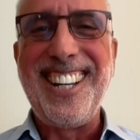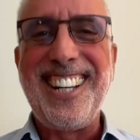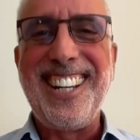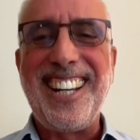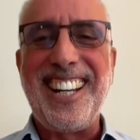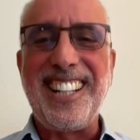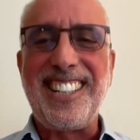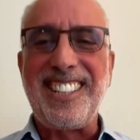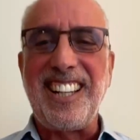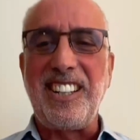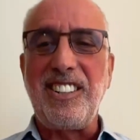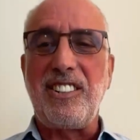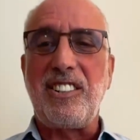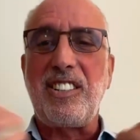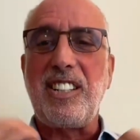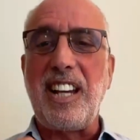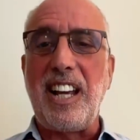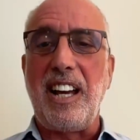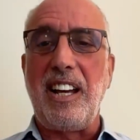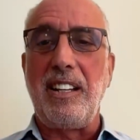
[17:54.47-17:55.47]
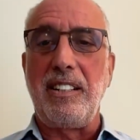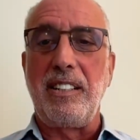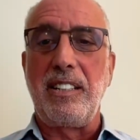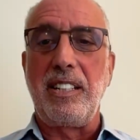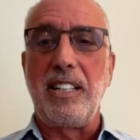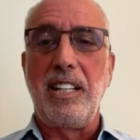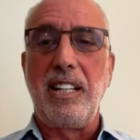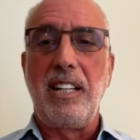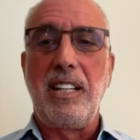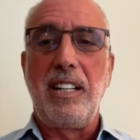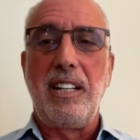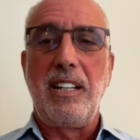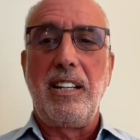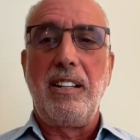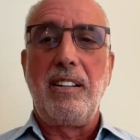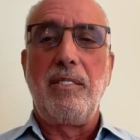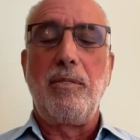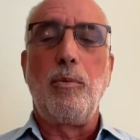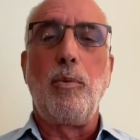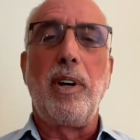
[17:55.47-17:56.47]
It's understand
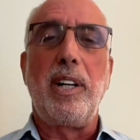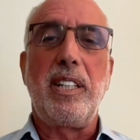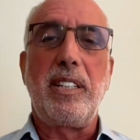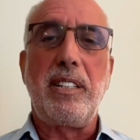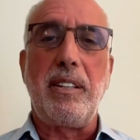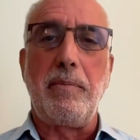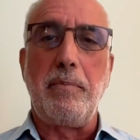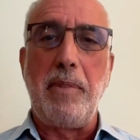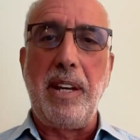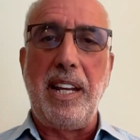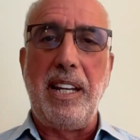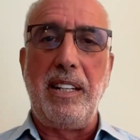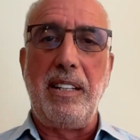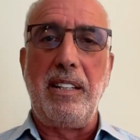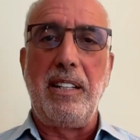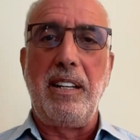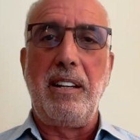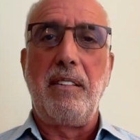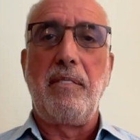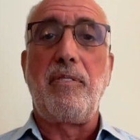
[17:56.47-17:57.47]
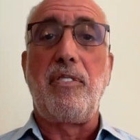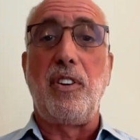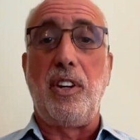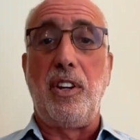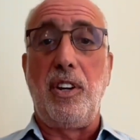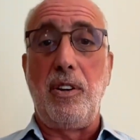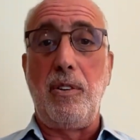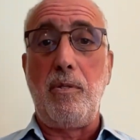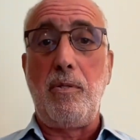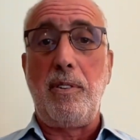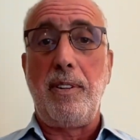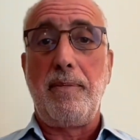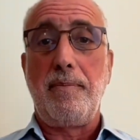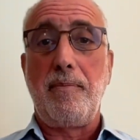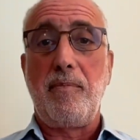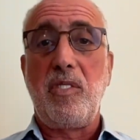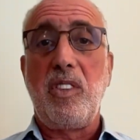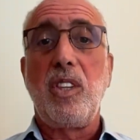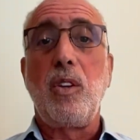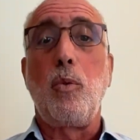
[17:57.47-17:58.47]
what does it mean for you?
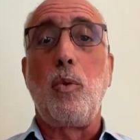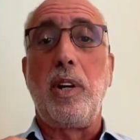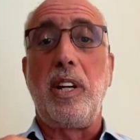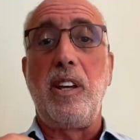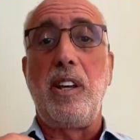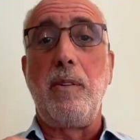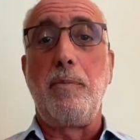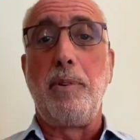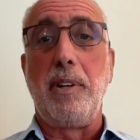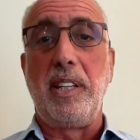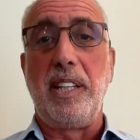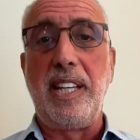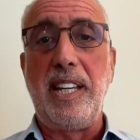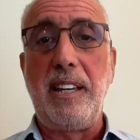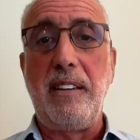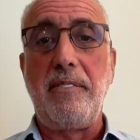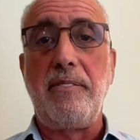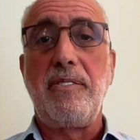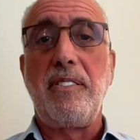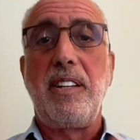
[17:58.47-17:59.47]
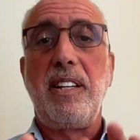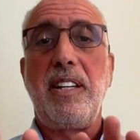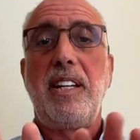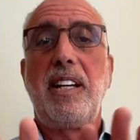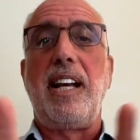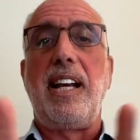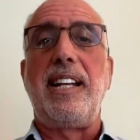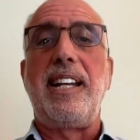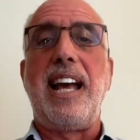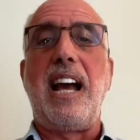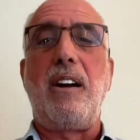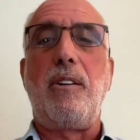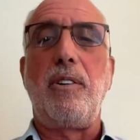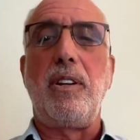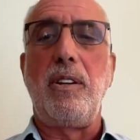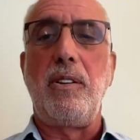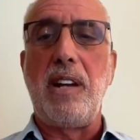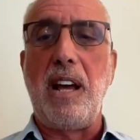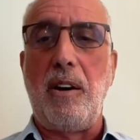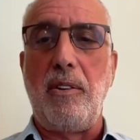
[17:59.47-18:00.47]
What do you believe? And how are
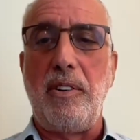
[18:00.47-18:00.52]
you now